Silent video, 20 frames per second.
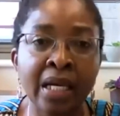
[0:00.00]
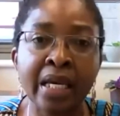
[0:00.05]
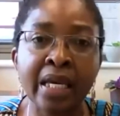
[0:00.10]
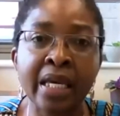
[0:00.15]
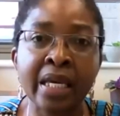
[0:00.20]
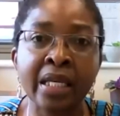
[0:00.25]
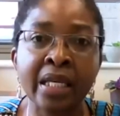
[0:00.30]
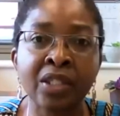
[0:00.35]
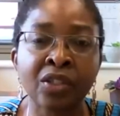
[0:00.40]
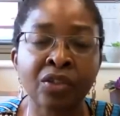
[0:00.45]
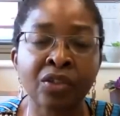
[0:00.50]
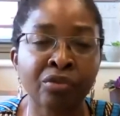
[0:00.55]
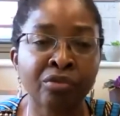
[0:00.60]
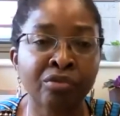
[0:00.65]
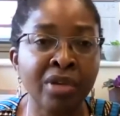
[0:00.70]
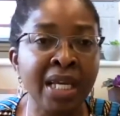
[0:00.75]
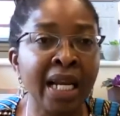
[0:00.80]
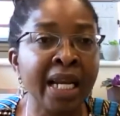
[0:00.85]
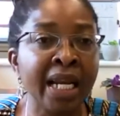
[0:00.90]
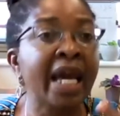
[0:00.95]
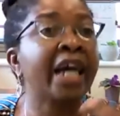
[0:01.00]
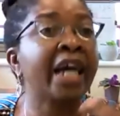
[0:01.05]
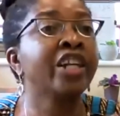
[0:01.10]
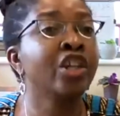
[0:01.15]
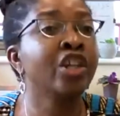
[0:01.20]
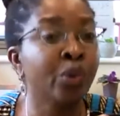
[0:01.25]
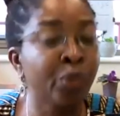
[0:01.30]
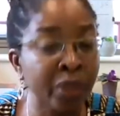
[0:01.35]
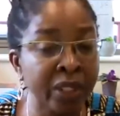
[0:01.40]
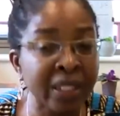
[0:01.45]
is really a
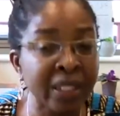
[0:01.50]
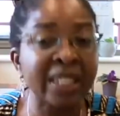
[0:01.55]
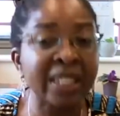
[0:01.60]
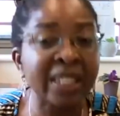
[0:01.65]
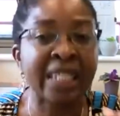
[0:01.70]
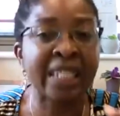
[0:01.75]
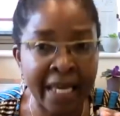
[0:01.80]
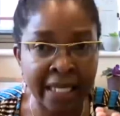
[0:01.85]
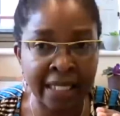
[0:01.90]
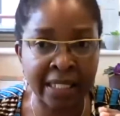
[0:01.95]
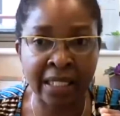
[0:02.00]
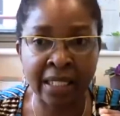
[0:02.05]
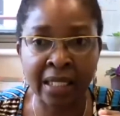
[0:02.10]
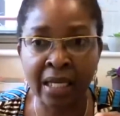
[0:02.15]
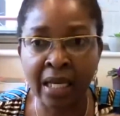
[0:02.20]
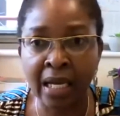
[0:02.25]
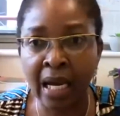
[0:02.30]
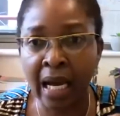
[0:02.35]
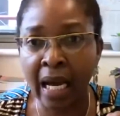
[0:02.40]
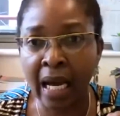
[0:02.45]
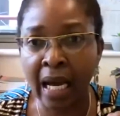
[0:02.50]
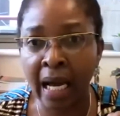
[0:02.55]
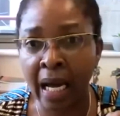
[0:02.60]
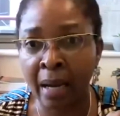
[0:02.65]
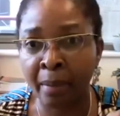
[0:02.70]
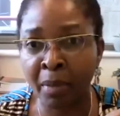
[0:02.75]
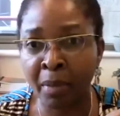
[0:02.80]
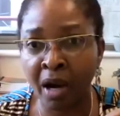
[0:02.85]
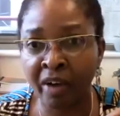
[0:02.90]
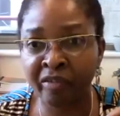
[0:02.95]
new state
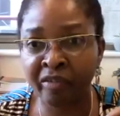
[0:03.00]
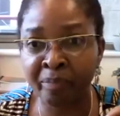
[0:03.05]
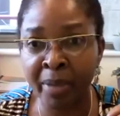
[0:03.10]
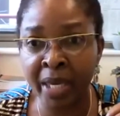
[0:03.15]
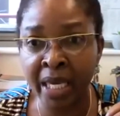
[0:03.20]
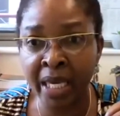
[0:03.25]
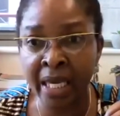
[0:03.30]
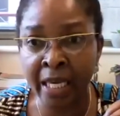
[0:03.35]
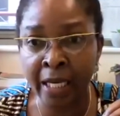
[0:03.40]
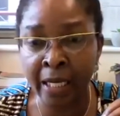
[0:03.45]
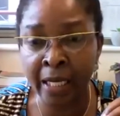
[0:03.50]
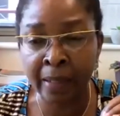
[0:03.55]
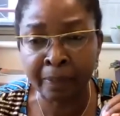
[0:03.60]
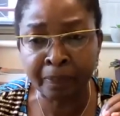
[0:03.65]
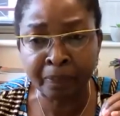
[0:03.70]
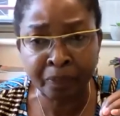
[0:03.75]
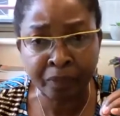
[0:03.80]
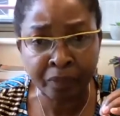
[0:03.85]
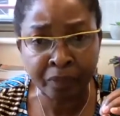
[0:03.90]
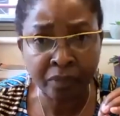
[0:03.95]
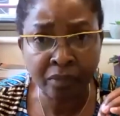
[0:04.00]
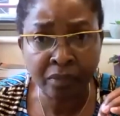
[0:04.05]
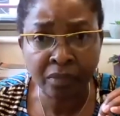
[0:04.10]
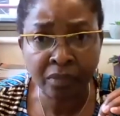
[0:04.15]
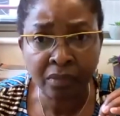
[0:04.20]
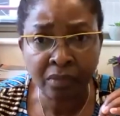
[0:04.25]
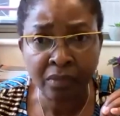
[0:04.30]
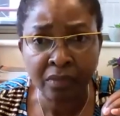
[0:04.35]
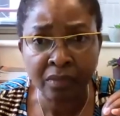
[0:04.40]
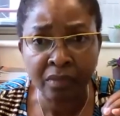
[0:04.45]
of being.
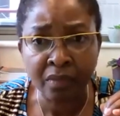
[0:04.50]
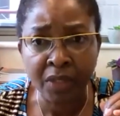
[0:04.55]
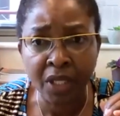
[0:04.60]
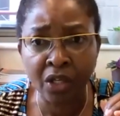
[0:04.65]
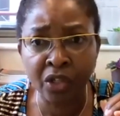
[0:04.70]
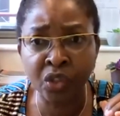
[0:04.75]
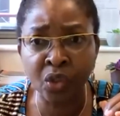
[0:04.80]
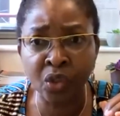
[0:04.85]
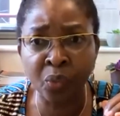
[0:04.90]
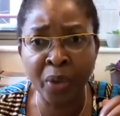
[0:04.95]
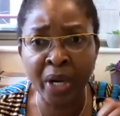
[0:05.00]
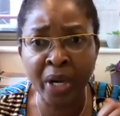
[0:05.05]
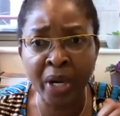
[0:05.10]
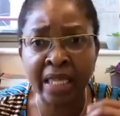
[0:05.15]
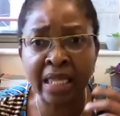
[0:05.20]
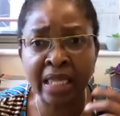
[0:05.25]
So when I